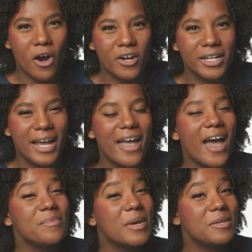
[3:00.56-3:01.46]
hard
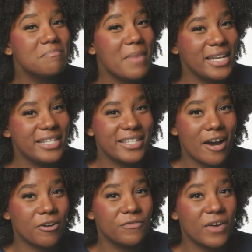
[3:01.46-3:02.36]
and made many
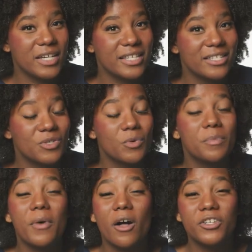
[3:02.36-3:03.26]
sacrifices to
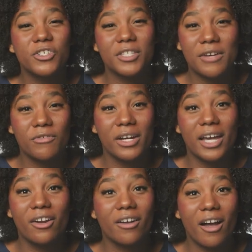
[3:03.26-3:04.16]
abolish slavery
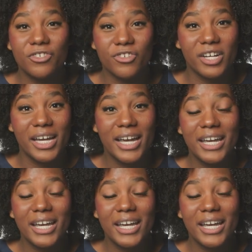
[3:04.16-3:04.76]
in our country,